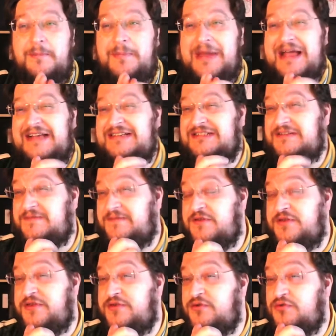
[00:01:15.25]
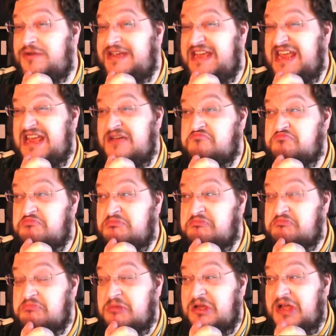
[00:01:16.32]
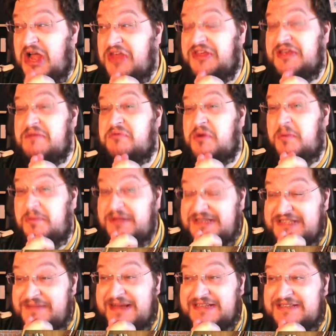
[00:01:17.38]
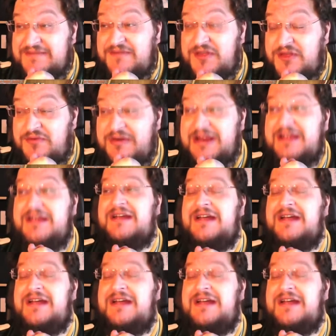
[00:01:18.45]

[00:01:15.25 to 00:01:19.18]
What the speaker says: best of the three. I think it probably is the best of the three.